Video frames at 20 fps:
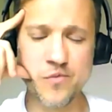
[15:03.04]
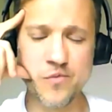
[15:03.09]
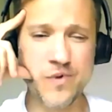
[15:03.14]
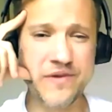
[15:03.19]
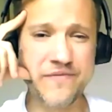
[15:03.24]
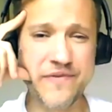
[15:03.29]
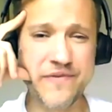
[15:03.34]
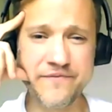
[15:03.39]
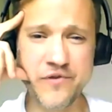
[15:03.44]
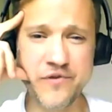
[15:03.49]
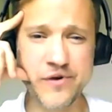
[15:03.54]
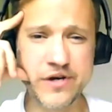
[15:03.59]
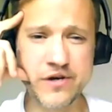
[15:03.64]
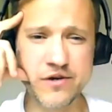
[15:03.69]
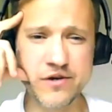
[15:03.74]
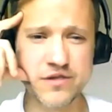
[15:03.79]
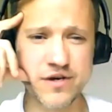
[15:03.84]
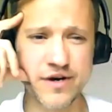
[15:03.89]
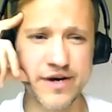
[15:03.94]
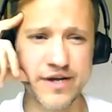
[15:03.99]
we've had very
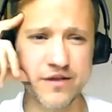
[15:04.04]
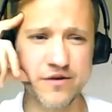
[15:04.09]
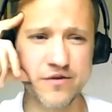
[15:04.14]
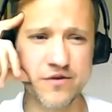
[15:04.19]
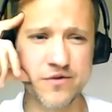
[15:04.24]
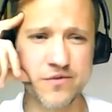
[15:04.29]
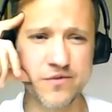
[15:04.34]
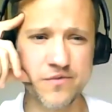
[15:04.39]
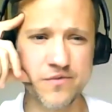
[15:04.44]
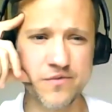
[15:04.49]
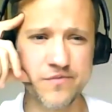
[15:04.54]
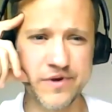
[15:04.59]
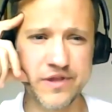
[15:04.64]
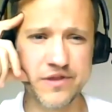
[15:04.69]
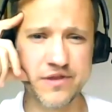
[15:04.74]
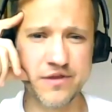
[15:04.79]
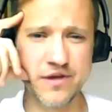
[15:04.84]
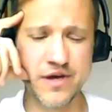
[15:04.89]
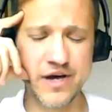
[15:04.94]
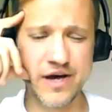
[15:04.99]
good dialogue
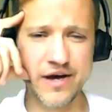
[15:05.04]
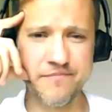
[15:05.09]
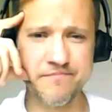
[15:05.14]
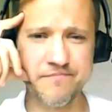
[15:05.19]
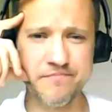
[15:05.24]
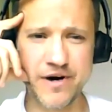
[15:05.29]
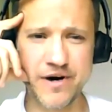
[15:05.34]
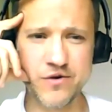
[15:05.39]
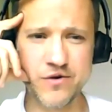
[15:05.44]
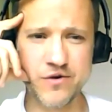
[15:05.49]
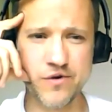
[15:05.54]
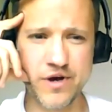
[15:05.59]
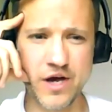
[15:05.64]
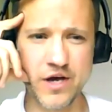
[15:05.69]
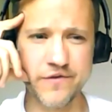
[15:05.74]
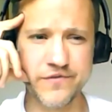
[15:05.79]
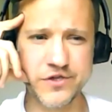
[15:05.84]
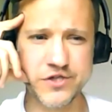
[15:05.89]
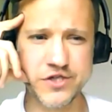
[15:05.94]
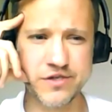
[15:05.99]
with Michael
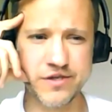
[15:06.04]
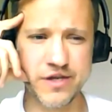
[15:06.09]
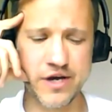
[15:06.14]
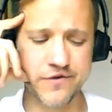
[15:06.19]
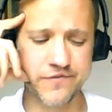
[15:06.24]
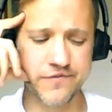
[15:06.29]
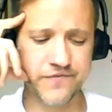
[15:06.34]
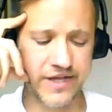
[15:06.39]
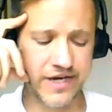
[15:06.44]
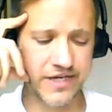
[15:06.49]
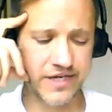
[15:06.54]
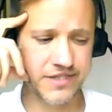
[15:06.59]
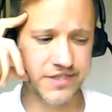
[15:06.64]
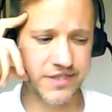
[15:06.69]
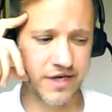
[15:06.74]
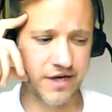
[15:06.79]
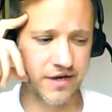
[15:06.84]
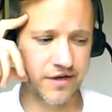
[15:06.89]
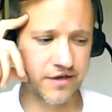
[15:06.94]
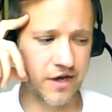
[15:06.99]
Gove, as you know,
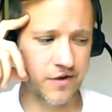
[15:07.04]
Vanessa.